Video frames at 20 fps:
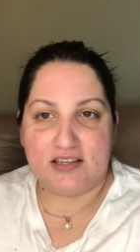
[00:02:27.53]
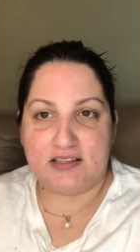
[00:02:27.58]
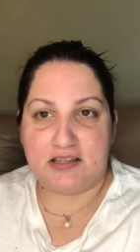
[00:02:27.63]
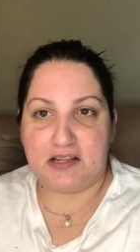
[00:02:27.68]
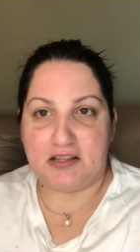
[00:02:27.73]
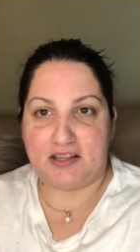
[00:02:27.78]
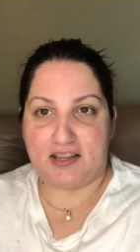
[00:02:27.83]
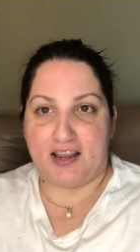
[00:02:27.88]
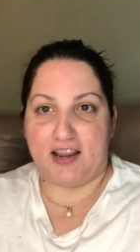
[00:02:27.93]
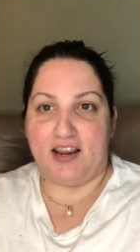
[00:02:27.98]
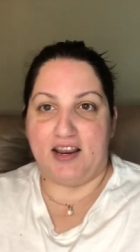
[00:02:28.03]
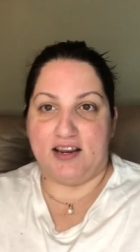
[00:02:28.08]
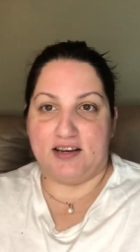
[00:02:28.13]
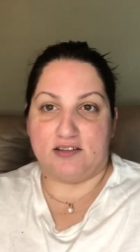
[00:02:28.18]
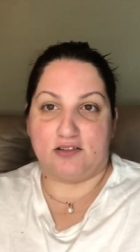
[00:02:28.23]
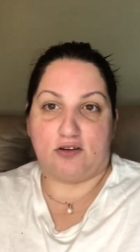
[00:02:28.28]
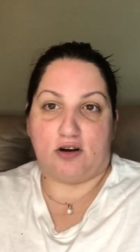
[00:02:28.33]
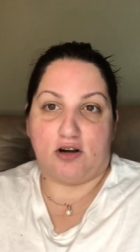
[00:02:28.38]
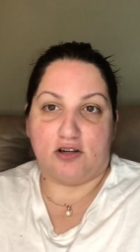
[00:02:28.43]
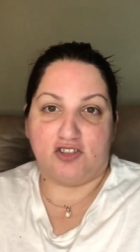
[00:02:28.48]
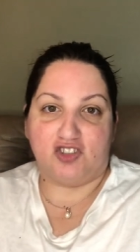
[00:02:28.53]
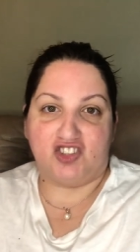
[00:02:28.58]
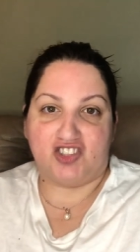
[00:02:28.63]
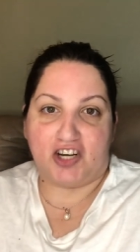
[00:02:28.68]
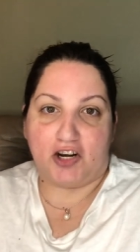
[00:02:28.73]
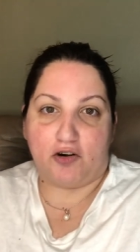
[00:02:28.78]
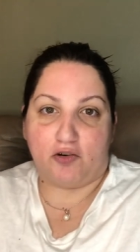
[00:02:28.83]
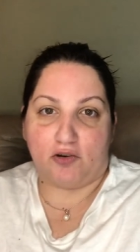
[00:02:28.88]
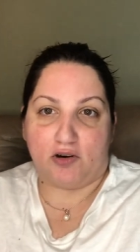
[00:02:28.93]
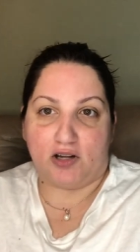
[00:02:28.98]
that it's called
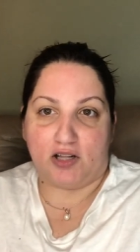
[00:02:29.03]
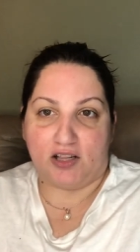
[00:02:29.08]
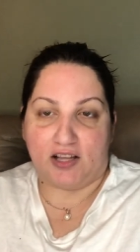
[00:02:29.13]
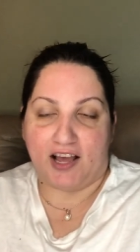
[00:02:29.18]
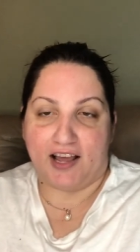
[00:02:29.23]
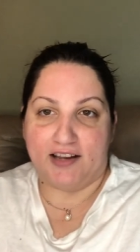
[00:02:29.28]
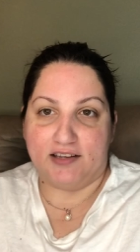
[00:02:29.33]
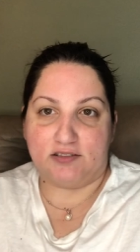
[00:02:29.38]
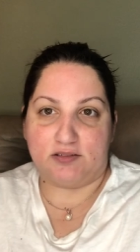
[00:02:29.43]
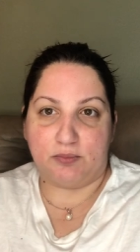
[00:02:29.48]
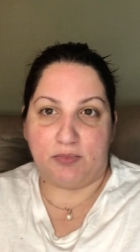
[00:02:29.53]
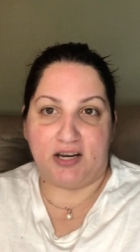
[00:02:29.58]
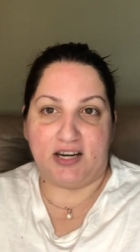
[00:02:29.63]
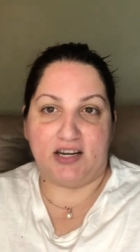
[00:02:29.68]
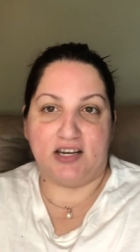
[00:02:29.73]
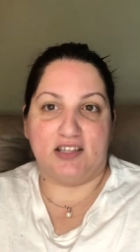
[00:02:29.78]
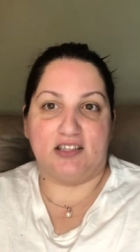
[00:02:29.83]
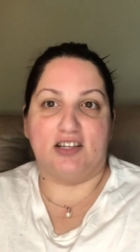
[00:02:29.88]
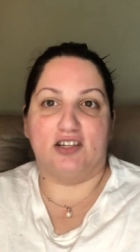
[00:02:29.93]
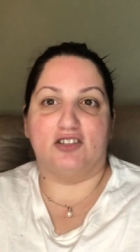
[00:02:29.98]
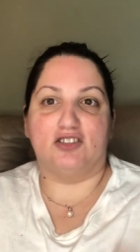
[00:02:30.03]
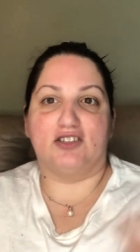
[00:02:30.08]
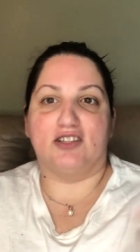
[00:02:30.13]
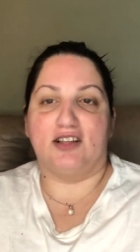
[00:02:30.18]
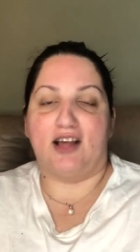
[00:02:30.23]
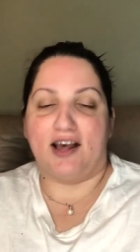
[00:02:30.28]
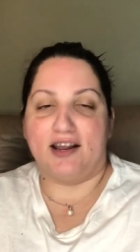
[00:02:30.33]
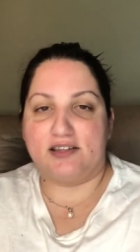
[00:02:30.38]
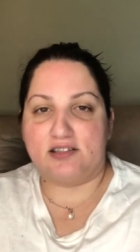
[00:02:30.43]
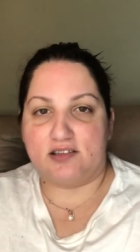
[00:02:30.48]
generalized, meaning there's
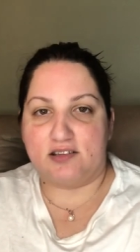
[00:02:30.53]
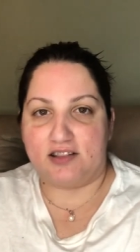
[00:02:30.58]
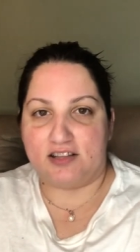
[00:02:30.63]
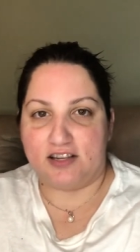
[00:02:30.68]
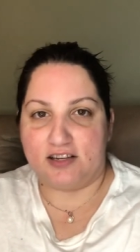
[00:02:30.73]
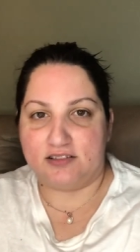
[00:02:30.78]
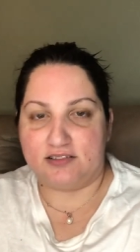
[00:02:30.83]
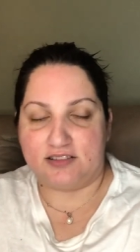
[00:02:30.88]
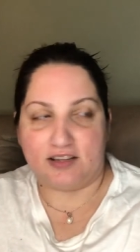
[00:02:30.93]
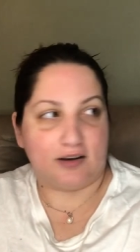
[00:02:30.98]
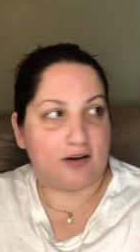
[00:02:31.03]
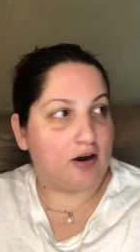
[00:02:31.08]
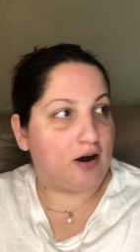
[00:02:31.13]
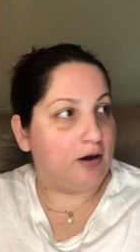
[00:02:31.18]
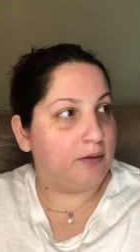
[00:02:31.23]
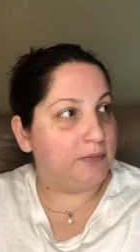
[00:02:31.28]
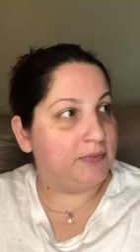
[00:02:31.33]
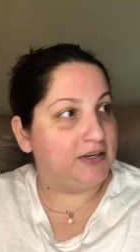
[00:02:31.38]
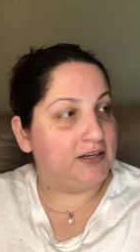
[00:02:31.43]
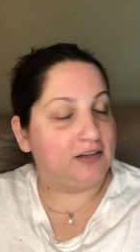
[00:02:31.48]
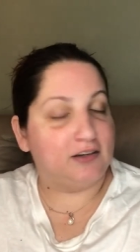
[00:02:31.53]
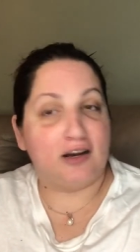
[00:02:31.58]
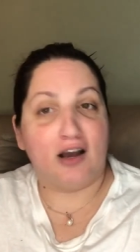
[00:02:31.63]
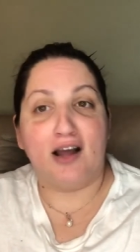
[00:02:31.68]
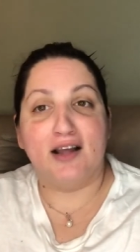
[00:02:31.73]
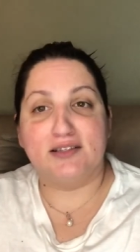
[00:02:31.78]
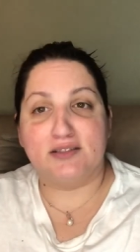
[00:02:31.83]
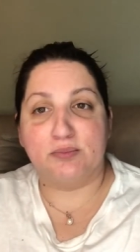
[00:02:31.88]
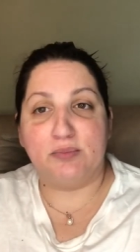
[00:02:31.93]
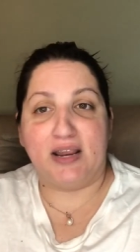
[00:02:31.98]
lots of things that
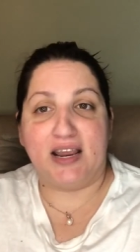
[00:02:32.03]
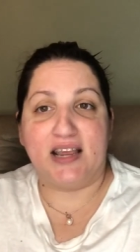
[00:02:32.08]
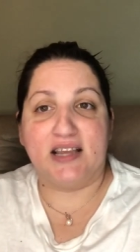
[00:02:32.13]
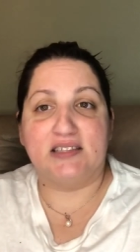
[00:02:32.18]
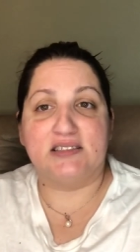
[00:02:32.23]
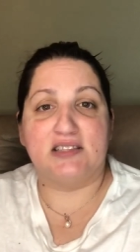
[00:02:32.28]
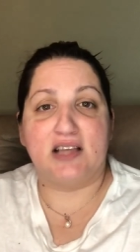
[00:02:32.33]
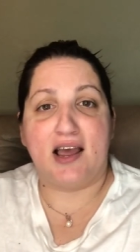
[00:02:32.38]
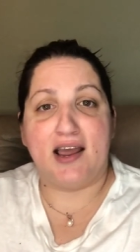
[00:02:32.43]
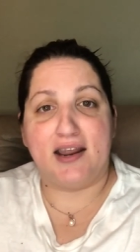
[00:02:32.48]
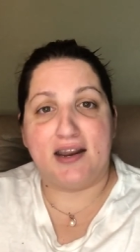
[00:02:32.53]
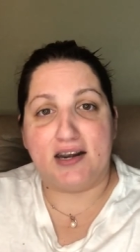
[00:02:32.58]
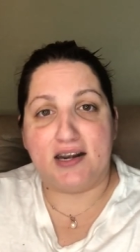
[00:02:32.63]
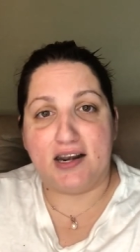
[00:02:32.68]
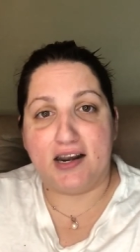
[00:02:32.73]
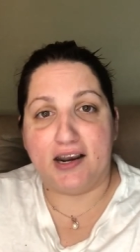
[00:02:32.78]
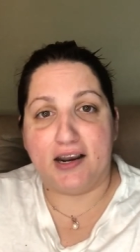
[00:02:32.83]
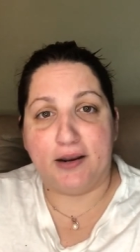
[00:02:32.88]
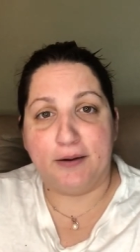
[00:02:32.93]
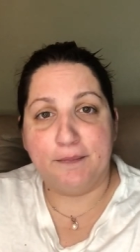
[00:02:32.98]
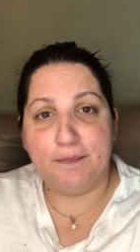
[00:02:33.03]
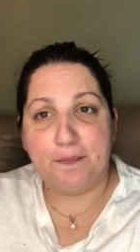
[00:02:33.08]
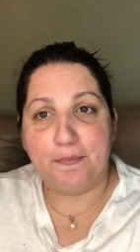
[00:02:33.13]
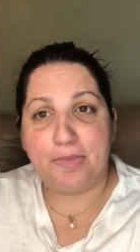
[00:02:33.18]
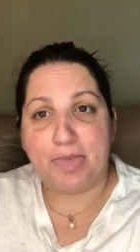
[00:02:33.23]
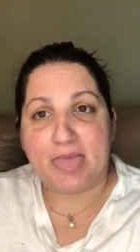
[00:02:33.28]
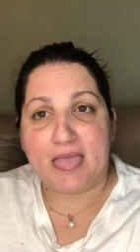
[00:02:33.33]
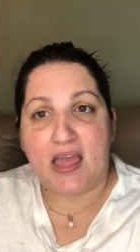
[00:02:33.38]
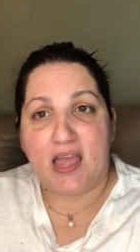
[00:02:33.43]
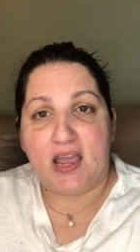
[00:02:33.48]
cause me anxiety,
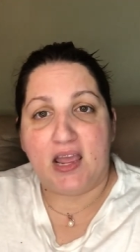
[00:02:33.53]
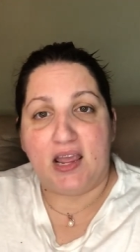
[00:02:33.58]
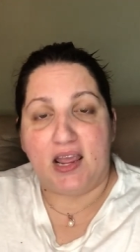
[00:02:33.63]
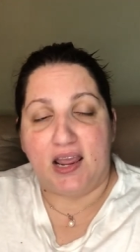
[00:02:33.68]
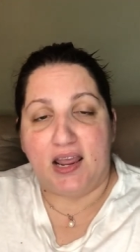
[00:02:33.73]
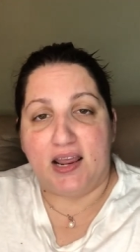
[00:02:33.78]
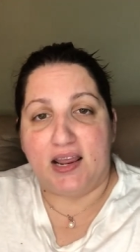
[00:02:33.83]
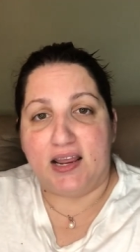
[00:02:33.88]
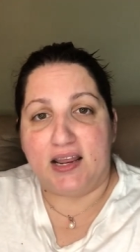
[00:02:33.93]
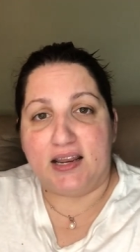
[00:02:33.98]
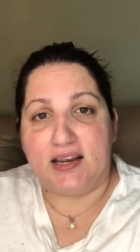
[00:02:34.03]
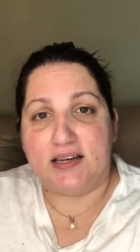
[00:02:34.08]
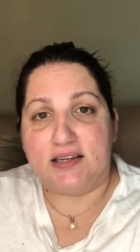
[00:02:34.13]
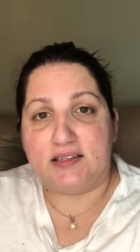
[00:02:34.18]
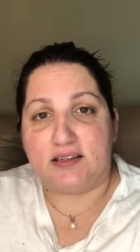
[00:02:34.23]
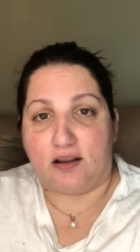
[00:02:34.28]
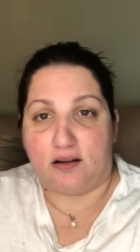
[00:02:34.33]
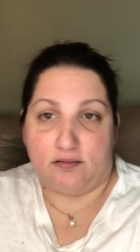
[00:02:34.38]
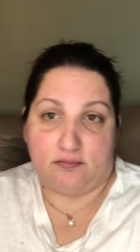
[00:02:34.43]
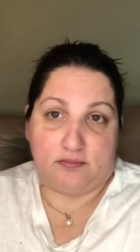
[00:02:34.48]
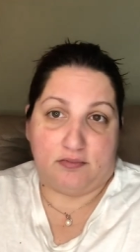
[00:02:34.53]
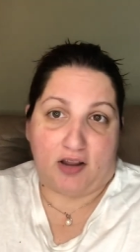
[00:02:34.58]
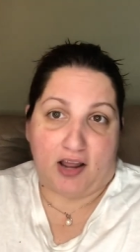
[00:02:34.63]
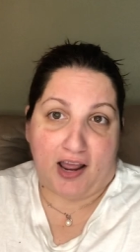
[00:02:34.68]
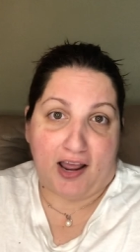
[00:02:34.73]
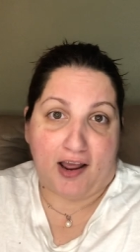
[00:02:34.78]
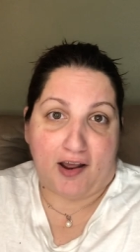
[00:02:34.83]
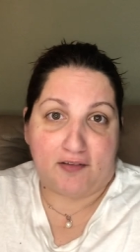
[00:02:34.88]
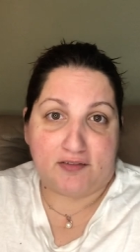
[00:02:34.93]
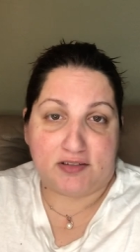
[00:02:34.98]
and
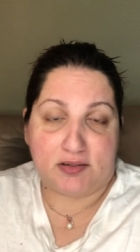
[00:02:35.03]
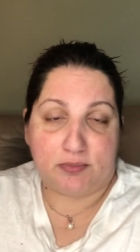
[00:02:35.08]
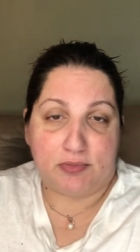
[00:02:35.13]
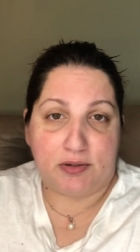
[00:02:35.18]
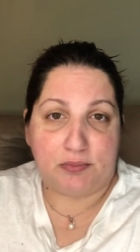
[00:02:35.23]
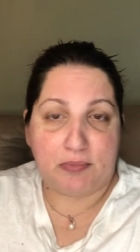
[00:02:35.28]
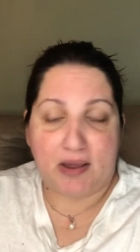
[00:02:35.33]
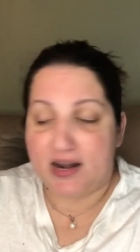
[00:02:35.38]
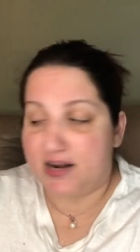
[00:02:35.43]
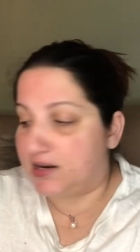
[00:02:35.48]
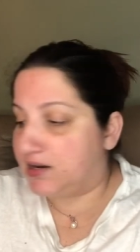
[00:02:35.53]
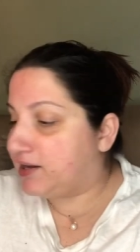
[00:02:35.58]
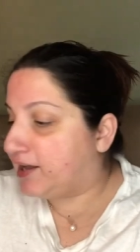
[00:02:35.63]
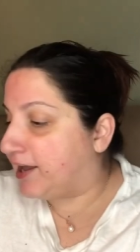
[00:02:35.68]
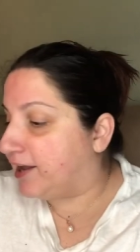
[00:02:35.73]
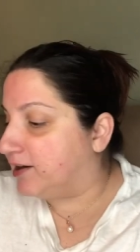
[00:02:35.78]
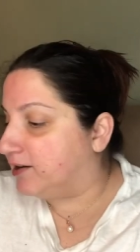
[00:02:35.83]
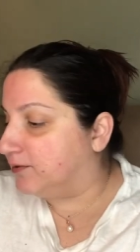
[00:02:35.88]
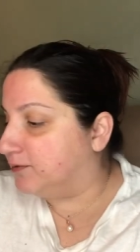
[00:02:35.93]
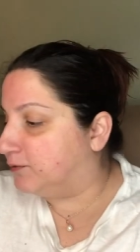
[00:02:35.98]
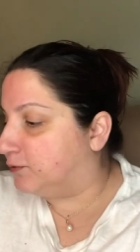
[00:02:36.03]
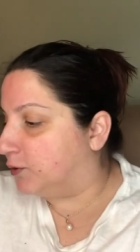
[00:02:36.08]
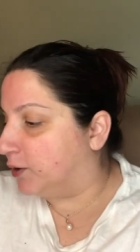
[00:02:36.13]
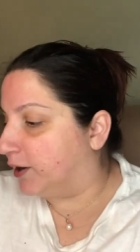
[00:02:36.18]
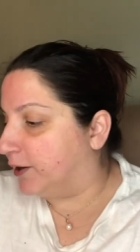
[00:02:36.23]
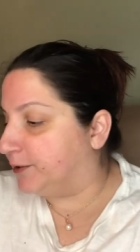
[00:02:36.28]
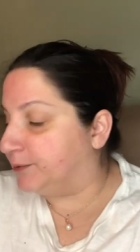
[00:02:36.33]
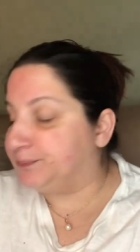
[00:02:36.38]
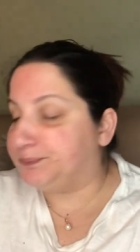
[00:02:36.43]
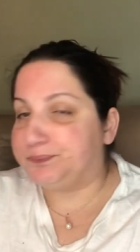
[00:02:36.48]
I have to be medicated
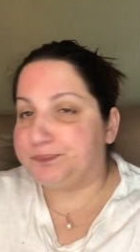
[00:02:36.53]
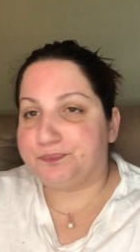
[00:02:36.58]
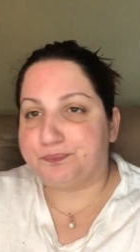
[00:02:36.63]
for it.